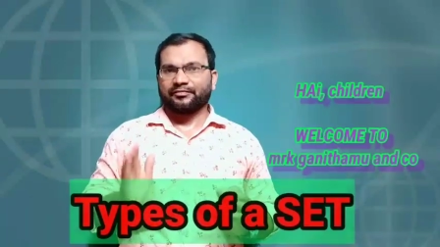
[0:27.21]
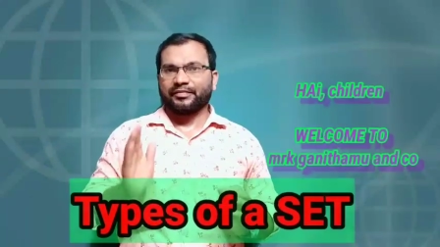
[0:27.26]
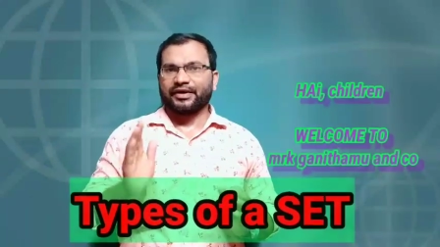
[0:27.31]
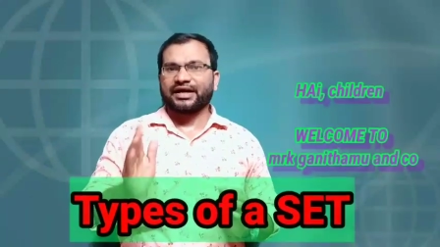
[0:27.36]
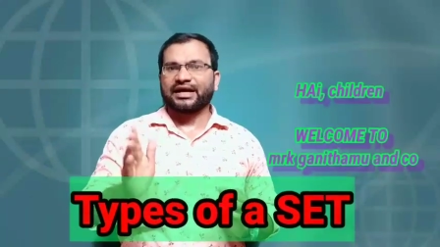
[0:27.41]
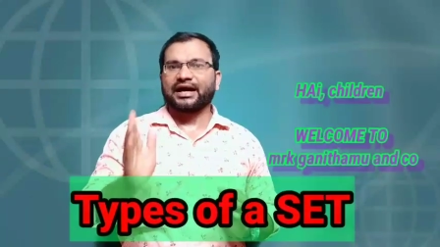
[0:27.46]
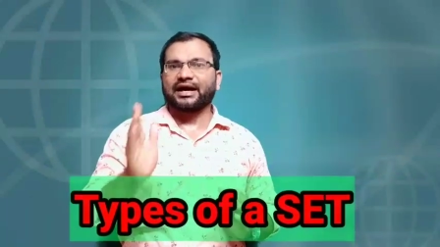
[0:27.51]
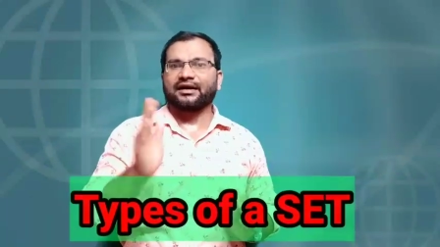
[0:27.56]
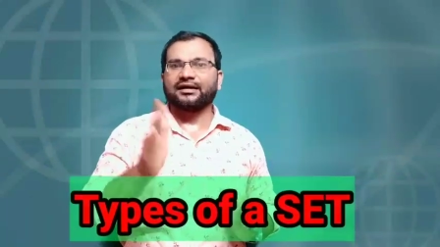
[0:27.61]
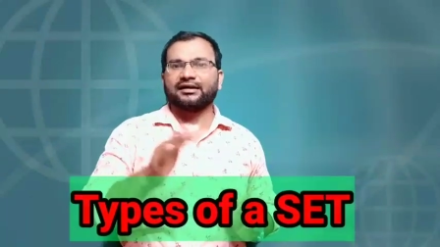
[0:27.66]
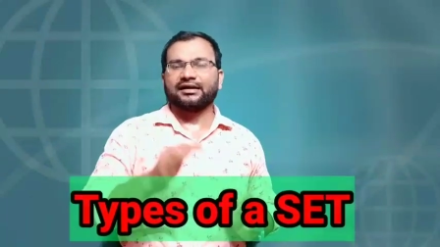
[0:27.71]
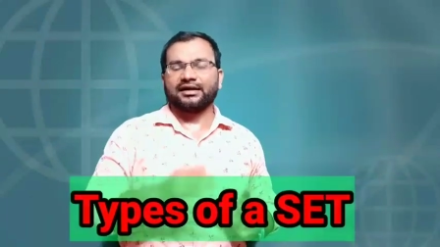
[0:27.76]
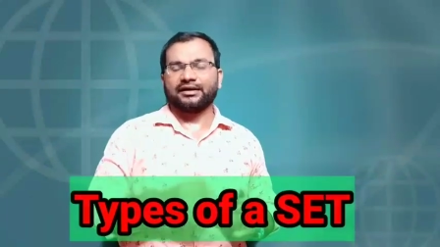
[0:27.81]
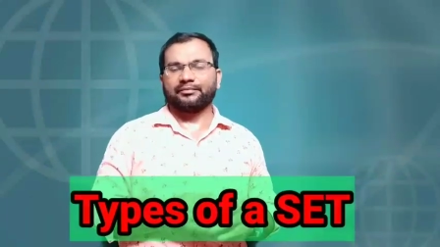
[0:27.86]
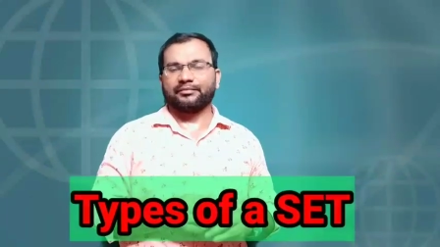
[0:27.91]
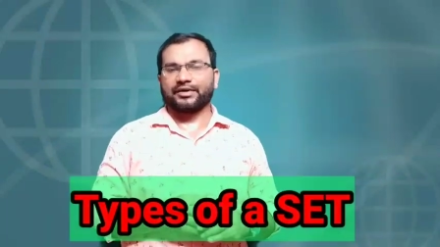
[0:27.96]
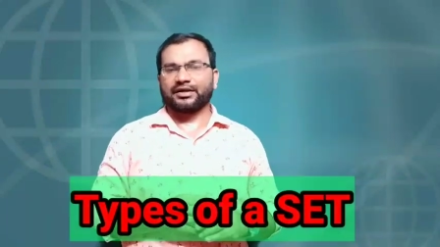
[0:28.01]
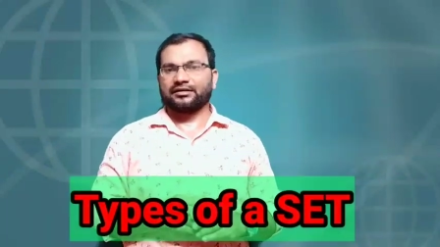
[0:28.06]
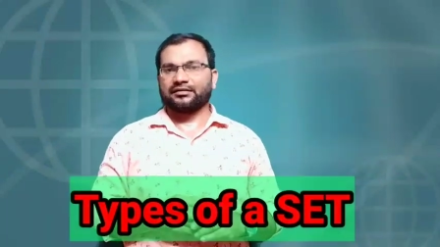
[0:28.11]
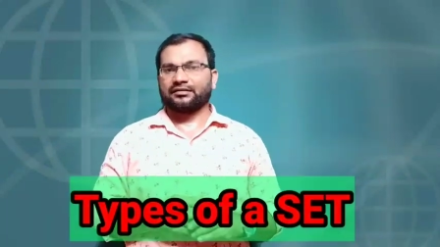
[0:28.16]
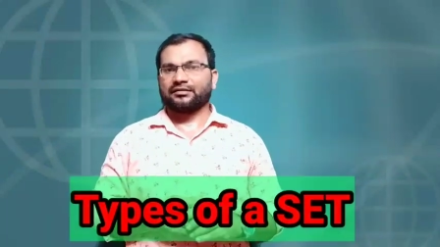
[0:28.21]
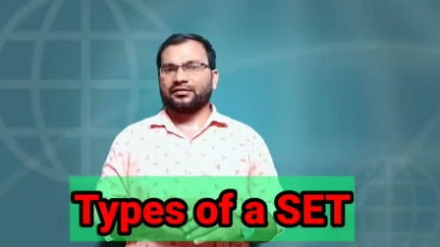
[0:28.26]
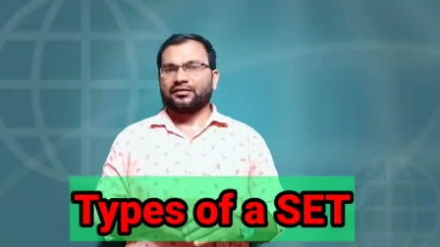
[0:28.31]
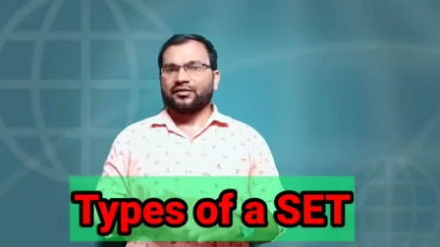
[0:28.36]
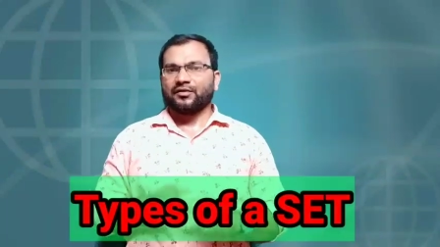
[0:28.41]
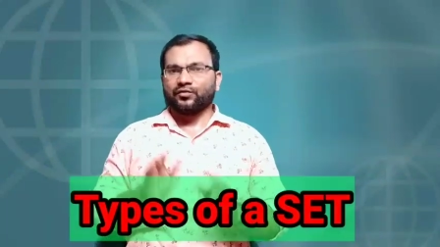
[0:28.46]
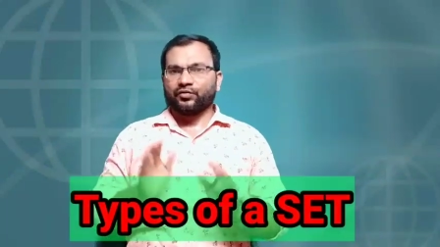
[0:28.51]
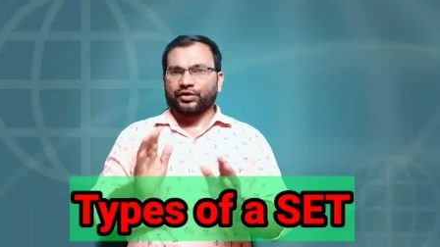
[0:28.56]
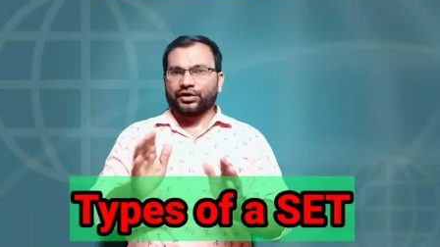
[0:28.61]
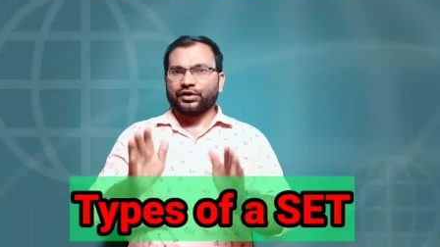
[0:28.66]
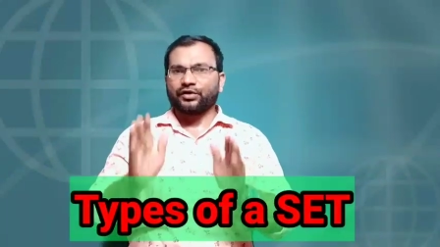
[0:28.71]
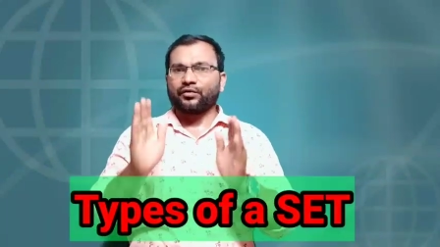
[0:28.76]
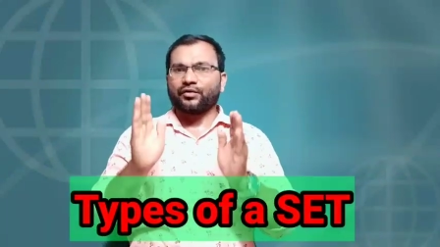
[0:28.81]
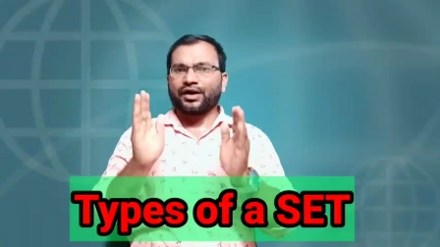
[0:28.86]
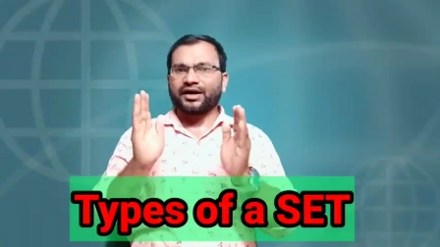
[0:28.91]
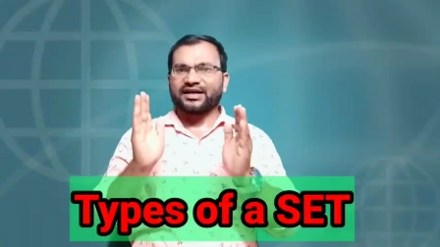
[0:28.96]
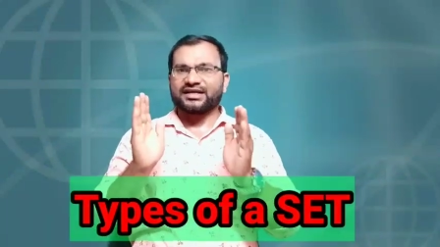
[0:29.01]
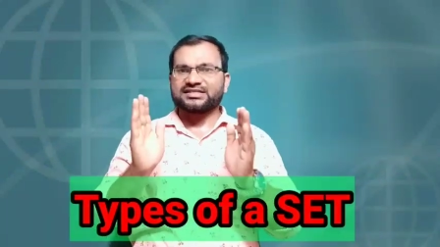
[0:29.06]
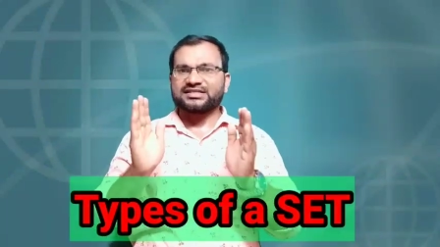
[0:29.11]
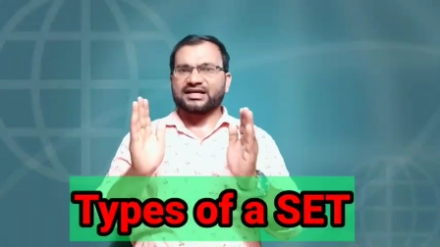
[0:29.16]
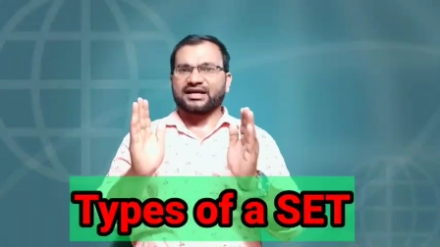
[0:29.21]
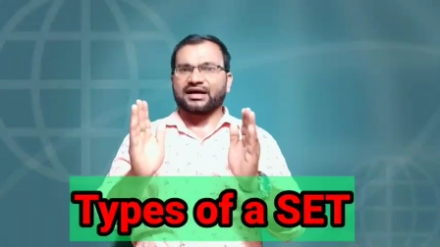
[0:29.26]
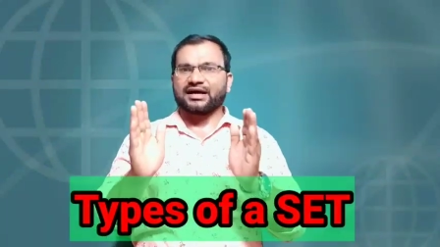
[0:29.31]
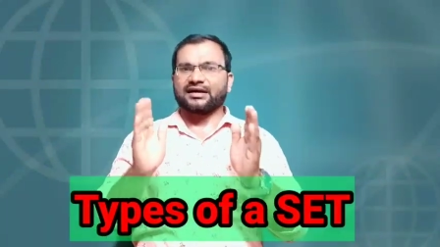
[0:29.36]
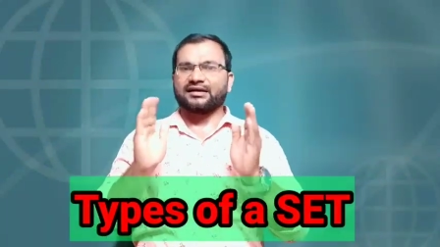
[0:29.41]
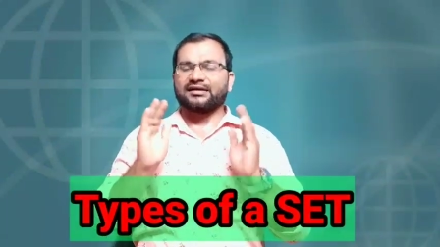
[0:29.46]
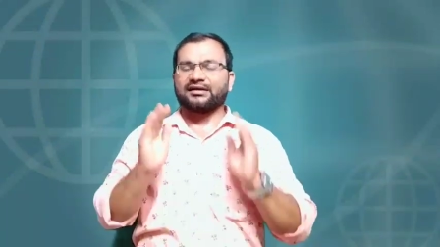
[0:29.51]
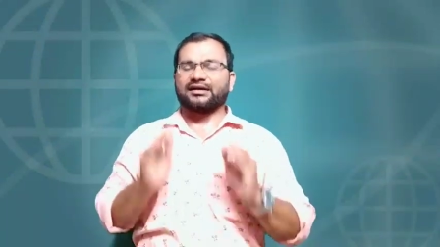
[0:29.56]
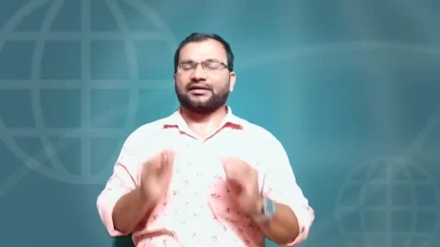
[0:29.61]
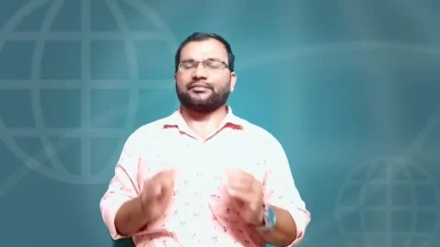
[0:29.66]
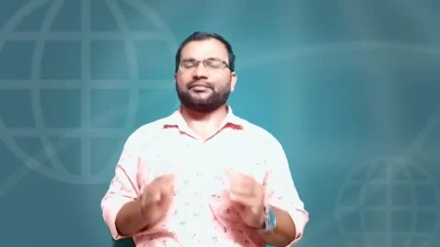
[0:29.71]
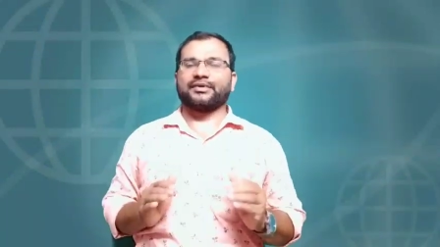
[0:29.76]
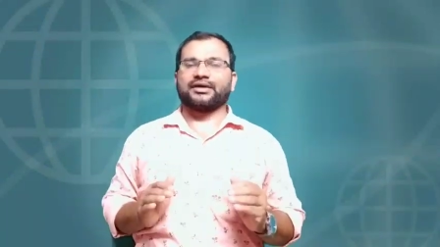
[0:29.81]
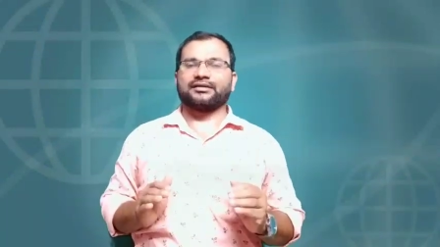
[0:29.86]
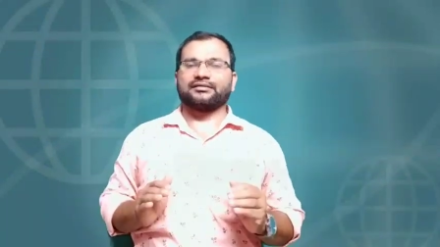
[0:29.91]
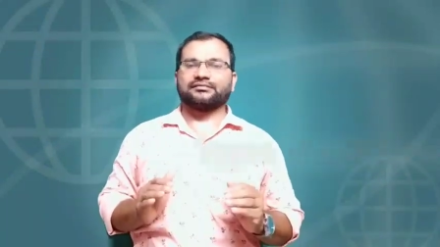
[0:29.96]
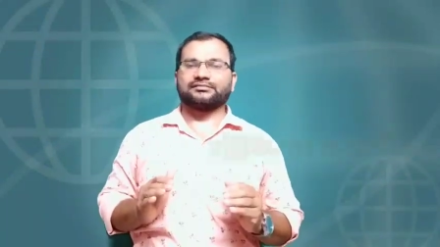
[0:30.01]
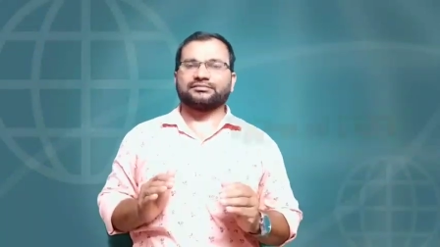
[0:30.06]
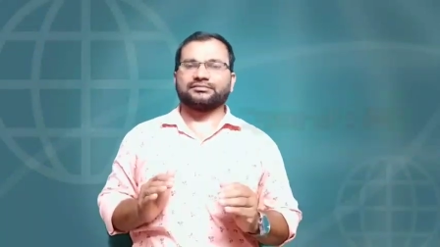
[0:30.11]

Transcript: by cardinal number. We know what is a cardinal number.